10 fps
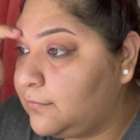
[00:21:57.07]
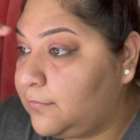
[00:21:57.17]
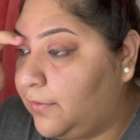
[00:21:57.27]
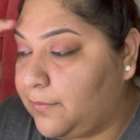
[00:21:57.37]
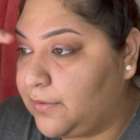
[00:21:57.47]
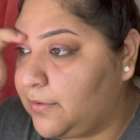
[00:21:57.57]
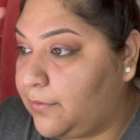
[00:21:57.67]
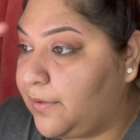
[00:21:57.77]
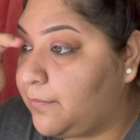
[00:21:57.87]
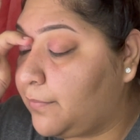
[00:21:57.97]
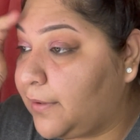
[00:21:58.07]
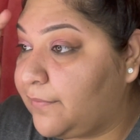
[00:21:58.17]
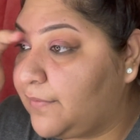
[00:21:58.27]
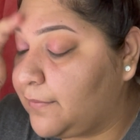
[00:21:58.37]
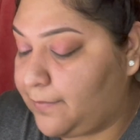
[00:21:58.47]
doing to go eat
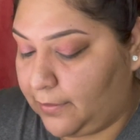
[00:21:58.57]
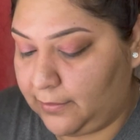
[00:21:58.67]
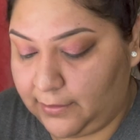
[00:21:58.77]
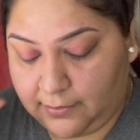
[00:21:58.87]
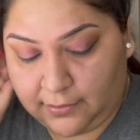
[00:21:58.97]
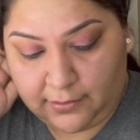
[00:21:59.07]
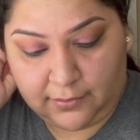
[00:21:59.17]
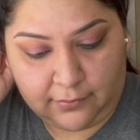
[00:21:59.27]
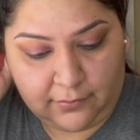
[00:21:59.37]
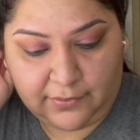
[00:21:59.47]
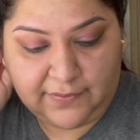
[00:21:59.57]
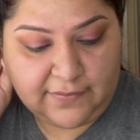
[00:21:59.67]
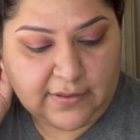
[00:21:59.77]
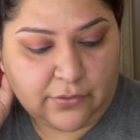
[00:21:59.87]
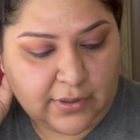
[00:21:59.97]
breakfast. Probably. Oh, I know. Esas
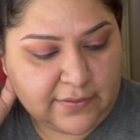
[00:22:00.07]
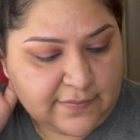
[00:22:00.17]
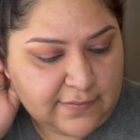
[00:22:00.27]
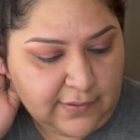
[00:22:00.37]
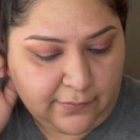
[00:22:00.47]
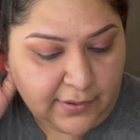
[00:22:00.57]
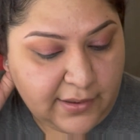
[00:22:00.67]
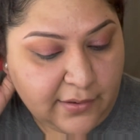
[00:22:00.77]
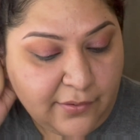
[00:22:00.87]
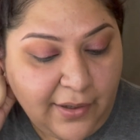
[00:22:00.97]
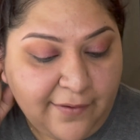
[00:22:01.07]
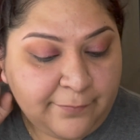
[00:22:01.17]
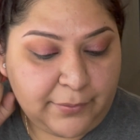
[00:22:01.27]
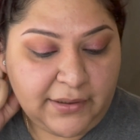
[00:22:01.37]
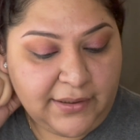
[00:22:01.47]
señoras. Like, we're gonna go have
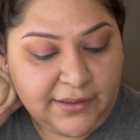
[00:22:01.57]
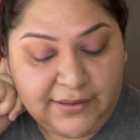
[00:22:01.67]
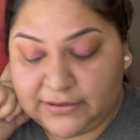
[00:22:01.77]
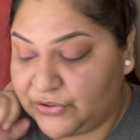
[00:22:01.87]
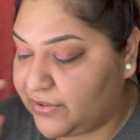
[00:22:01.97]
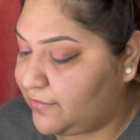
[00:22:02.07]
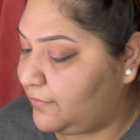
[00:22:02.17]
brunch.